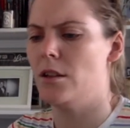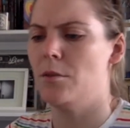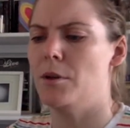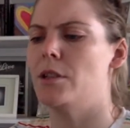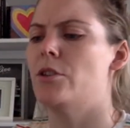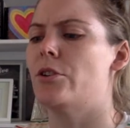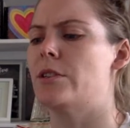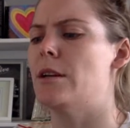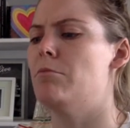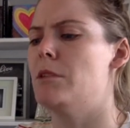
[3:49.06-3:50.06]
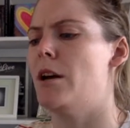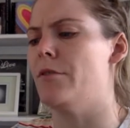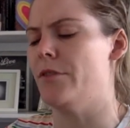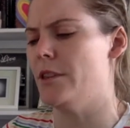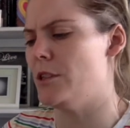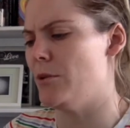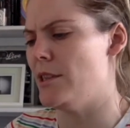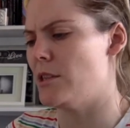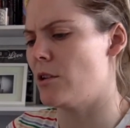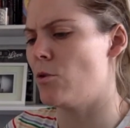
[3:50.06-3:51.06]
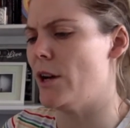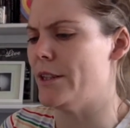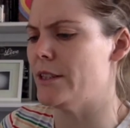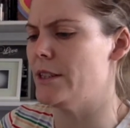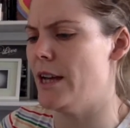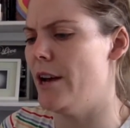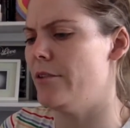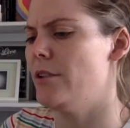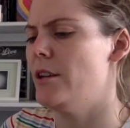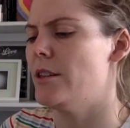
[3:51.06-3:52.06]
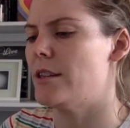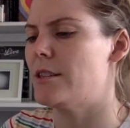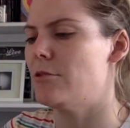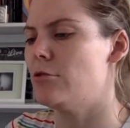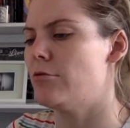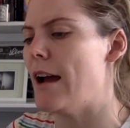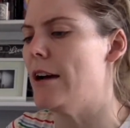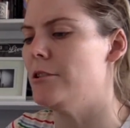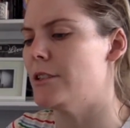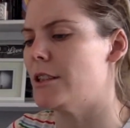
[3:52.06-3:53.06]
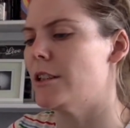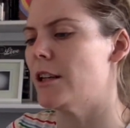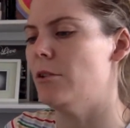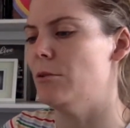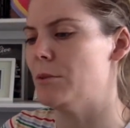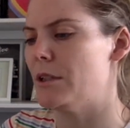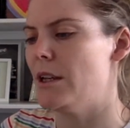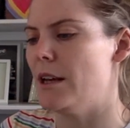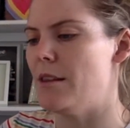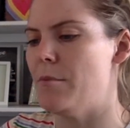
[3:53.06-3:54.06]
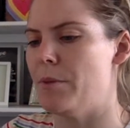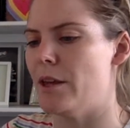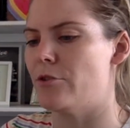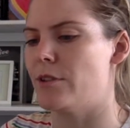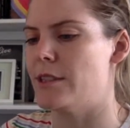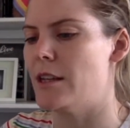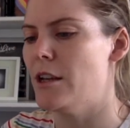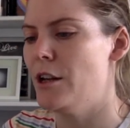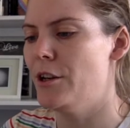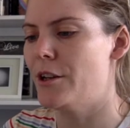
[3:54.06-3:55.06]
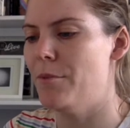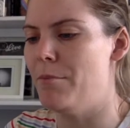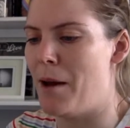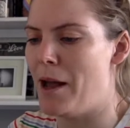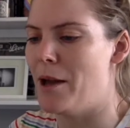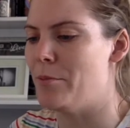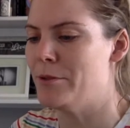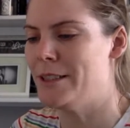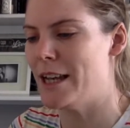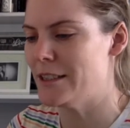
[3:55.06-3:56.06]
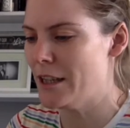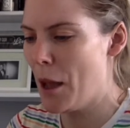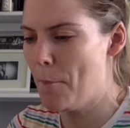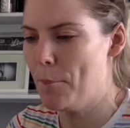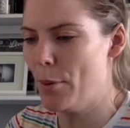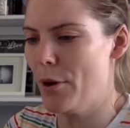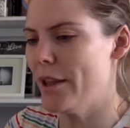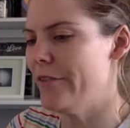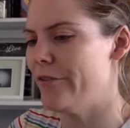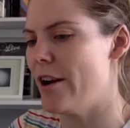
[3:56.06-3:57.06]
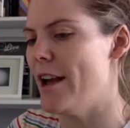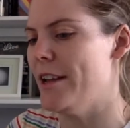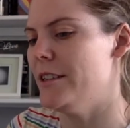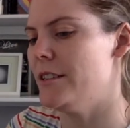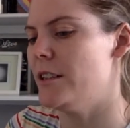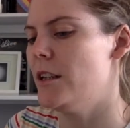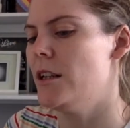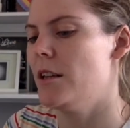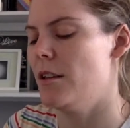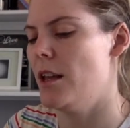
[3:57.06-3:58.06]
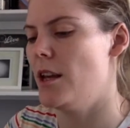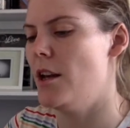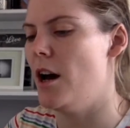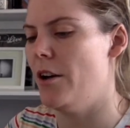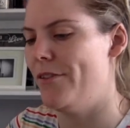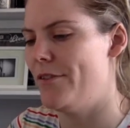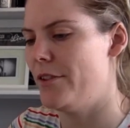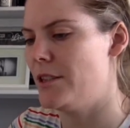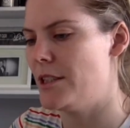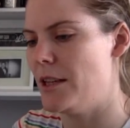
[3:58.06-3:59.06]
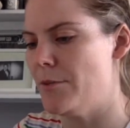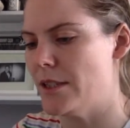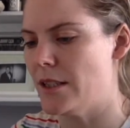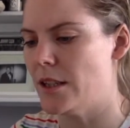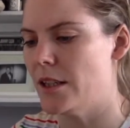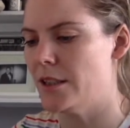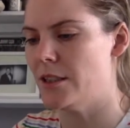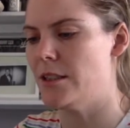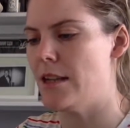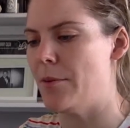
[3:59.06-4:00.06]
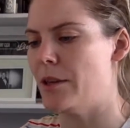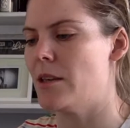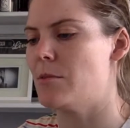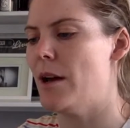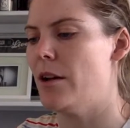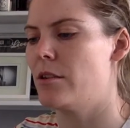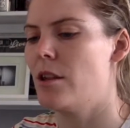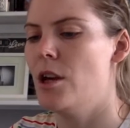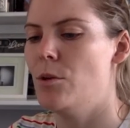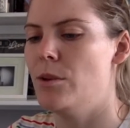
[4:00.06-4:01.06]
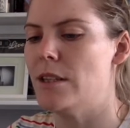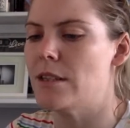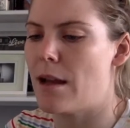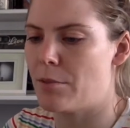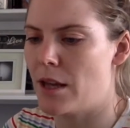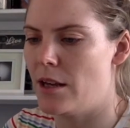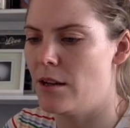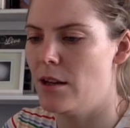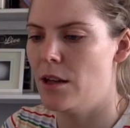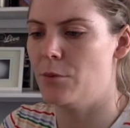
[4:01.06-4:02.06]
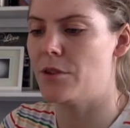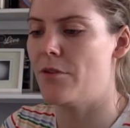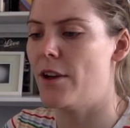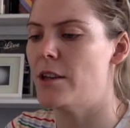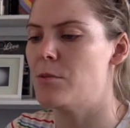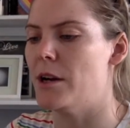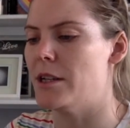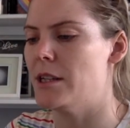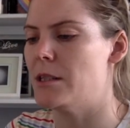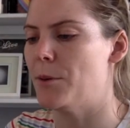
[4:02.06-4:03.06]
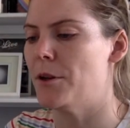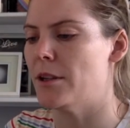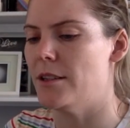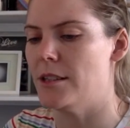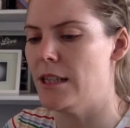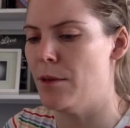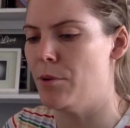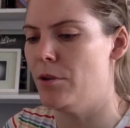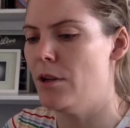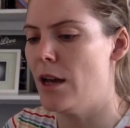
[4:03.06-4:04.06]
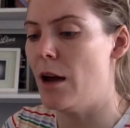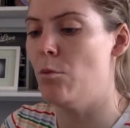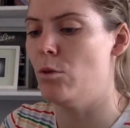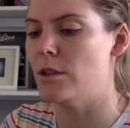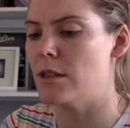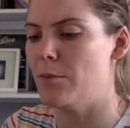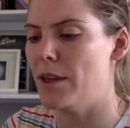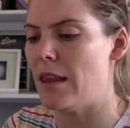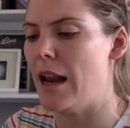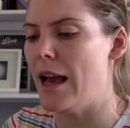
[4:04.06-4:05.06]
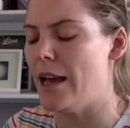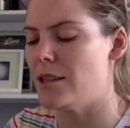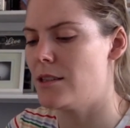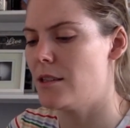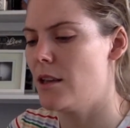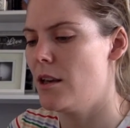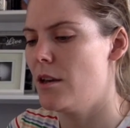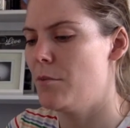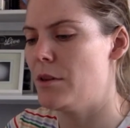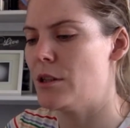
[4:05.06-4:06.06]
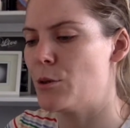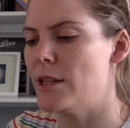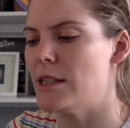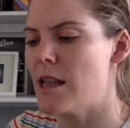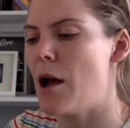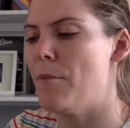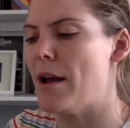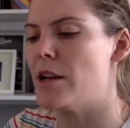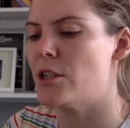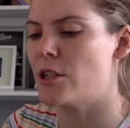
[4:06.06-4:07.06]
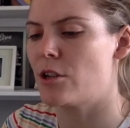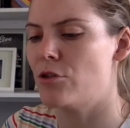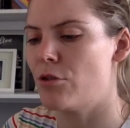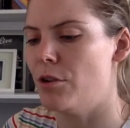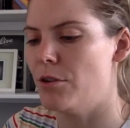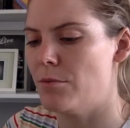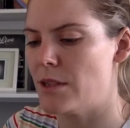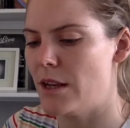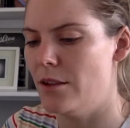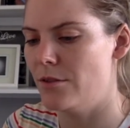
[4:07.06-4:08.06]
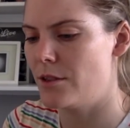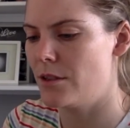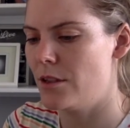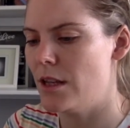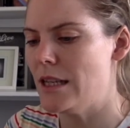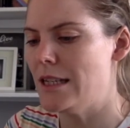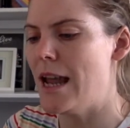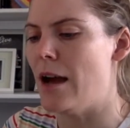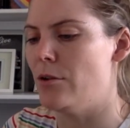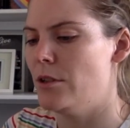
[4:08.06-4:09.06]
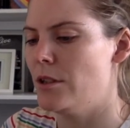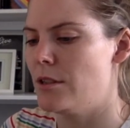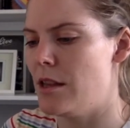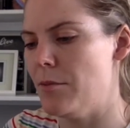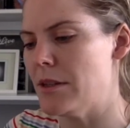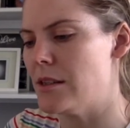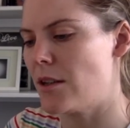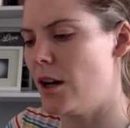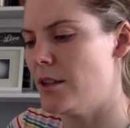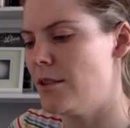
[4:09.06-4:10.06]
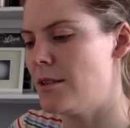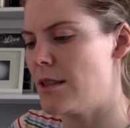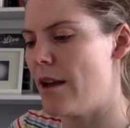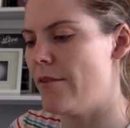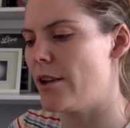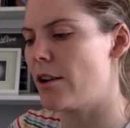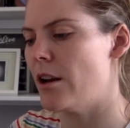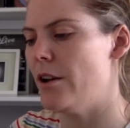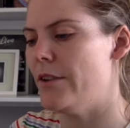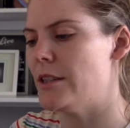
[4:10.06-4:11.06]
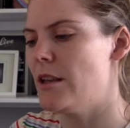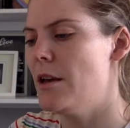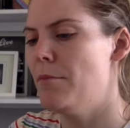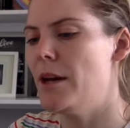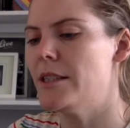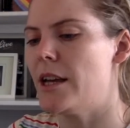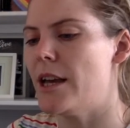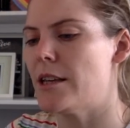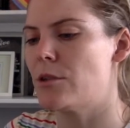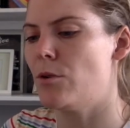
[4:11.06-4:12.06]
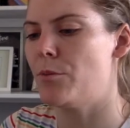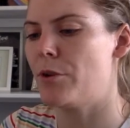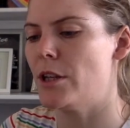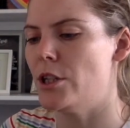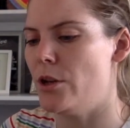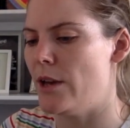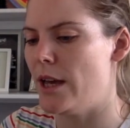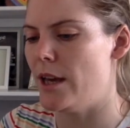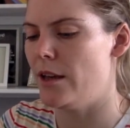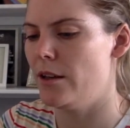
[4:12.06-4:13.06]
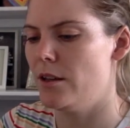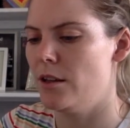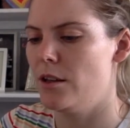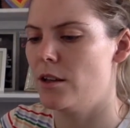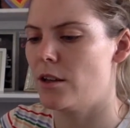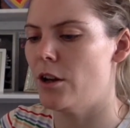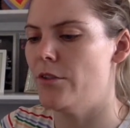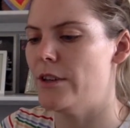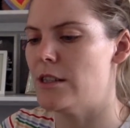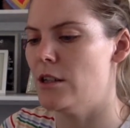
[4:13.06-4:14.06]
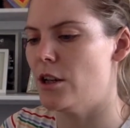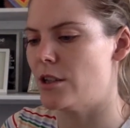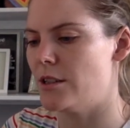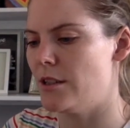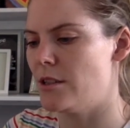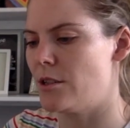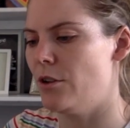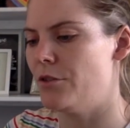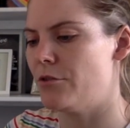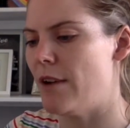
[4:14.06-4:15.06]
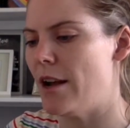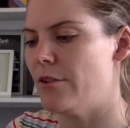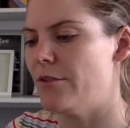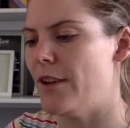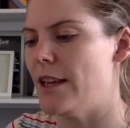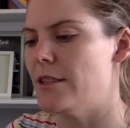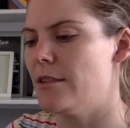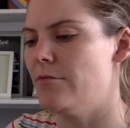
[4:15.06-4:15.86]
But it took some time for the twins to quieten down. They still growled and gulped, and then Beatrice said, "Look at Maya protecting her boyfriend." "Enough," said Mr. Carter, dabbing mouth with his napkin. It was the first word he'd spoken at the table, and was to be the last. But the twins now managed to control themselves. "Now," said Mrs. Carter, staring at Clovis, "might I ask what brings you here?" Clovis looked at the soft, rounded face.